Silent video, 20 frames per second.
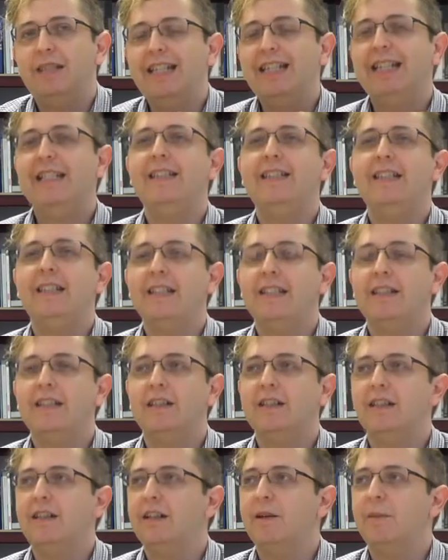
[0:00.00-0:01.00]
easy
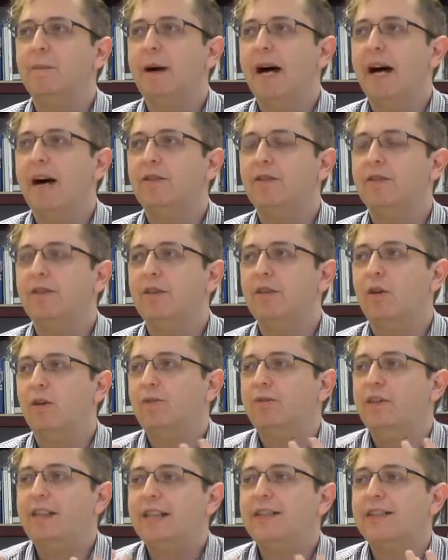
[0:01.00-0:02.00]
about, or
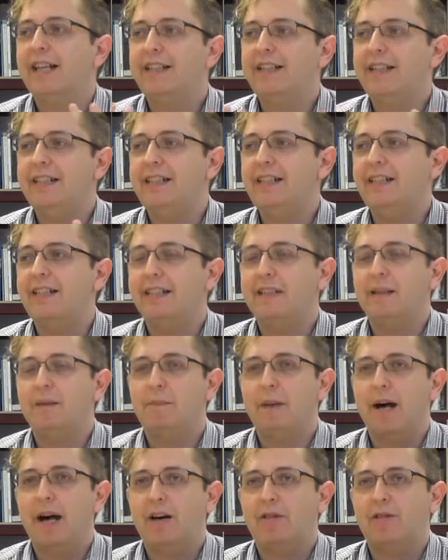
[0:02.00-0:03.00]
feel that easy
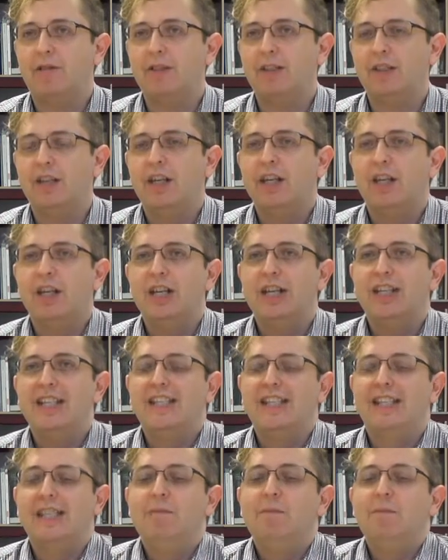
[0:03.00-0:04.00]
about,
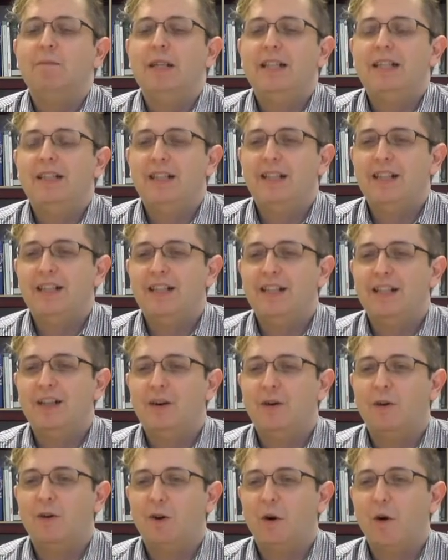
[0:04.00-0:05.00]
submitting
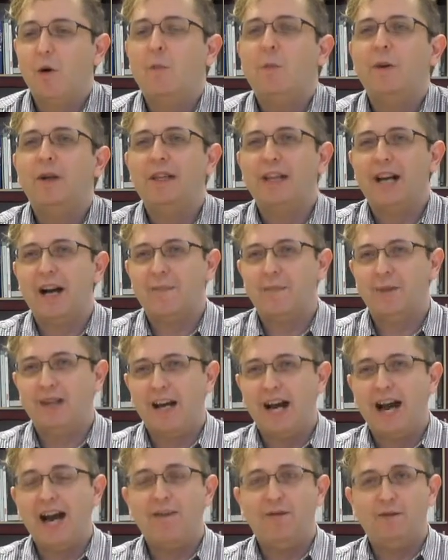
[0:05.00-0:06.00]
or opening up
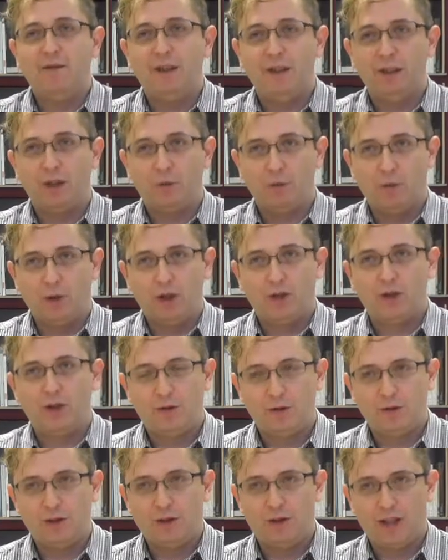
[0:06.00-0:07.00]
their unfinished work
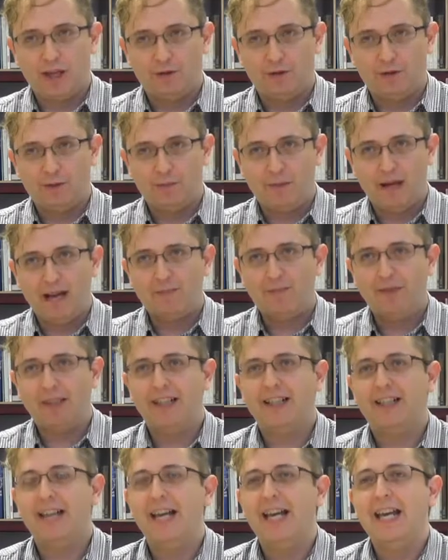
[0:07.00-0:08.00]
to the general
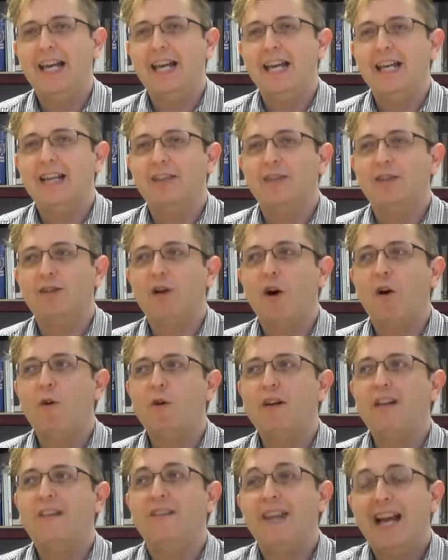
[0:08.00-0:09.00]
public.
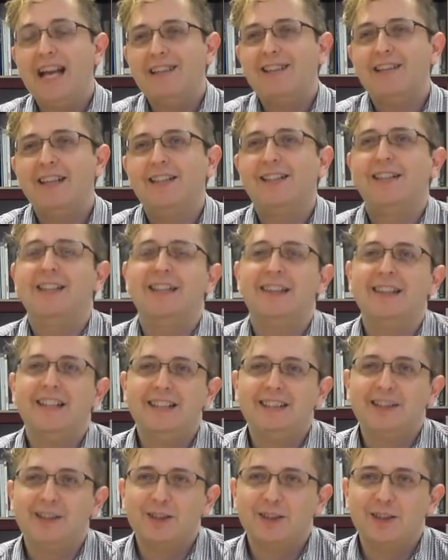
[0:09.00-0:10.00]
So in that sense, I
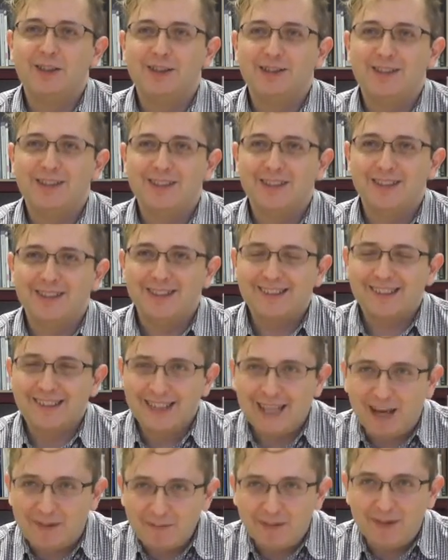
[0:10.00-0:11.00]
think there's
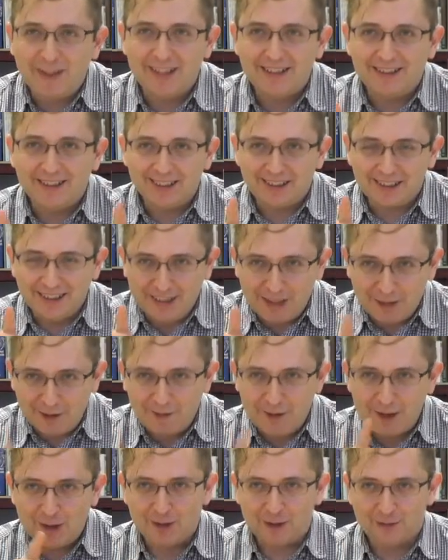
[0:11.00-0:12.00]
something that
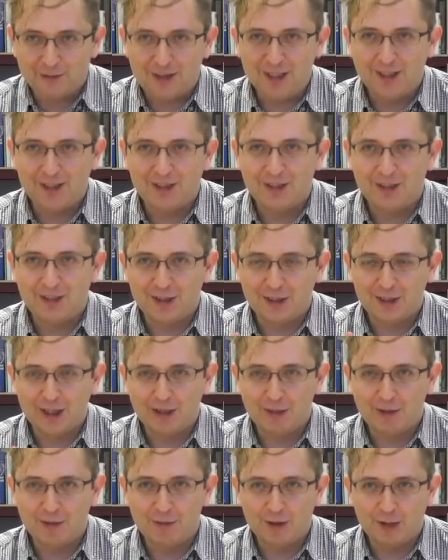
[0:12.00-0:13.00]
individual researchers
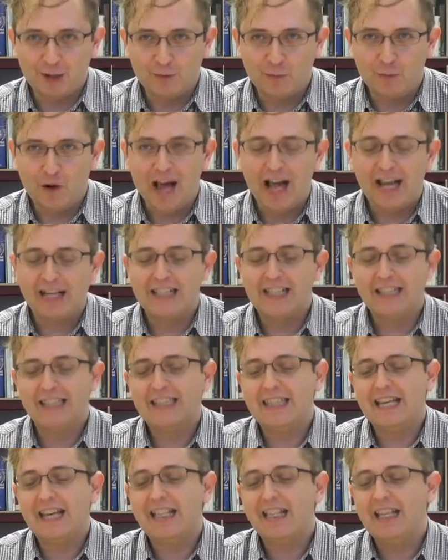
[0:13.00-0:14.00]
can do as well, is
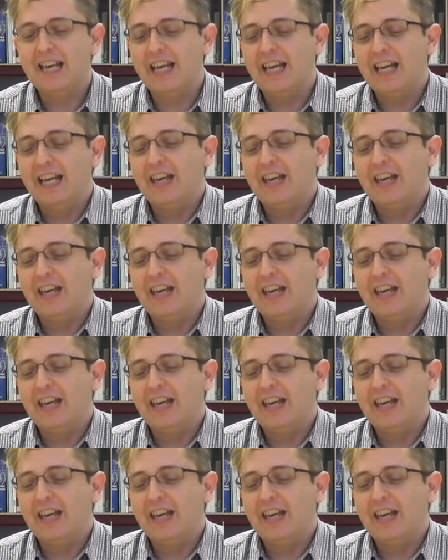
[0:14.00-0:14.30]
that